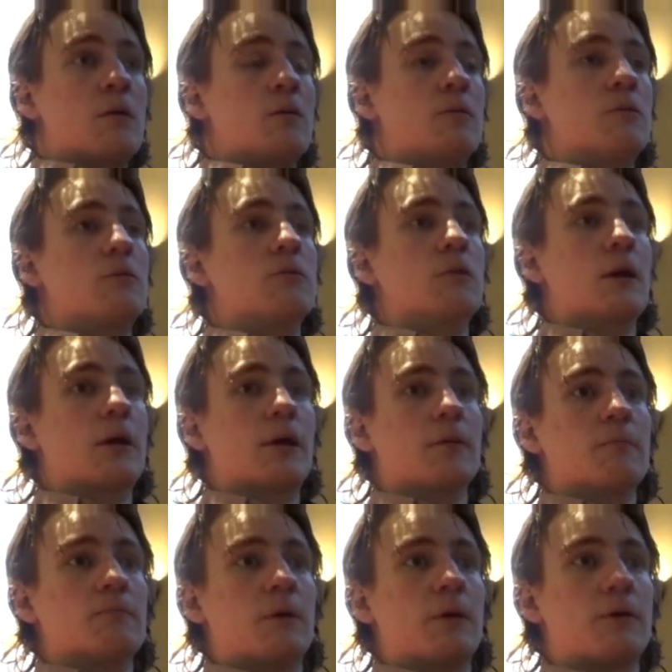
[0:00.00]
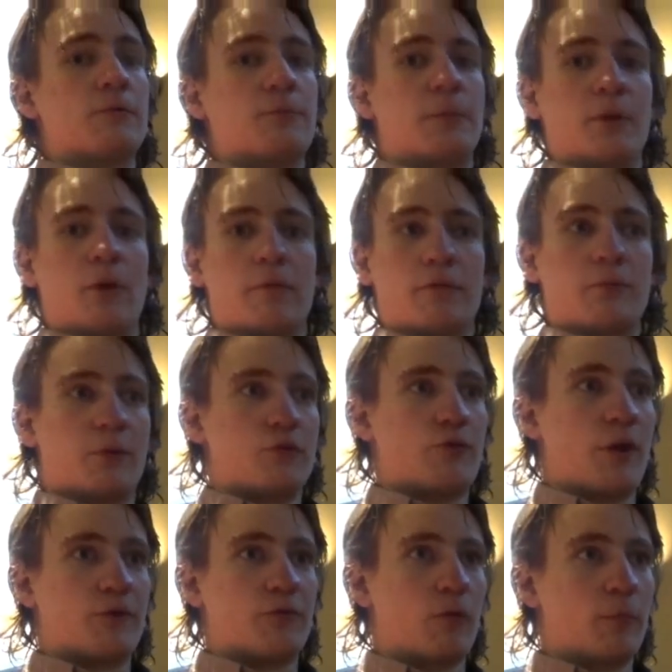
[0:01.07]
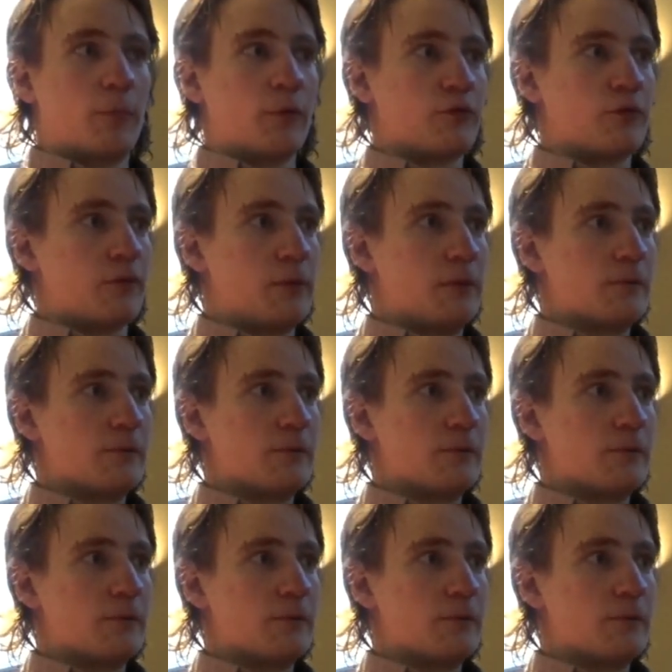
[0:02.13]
Oh, it's been obvious one, Transformers.